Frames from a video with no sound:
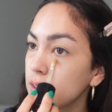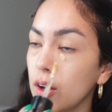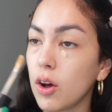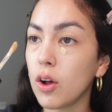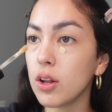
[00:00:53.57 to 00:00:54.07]

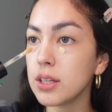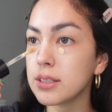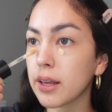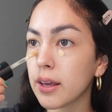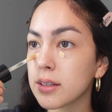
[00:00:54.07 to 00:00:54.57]
All it
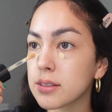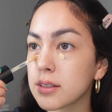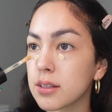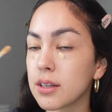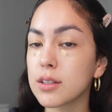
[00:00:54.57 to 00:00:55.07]
takes
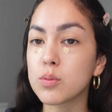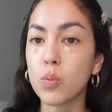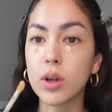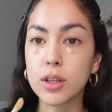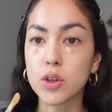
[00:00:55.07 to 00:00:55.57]
is
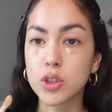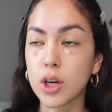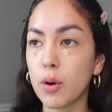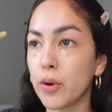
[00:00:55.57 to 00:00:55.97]
one little dot.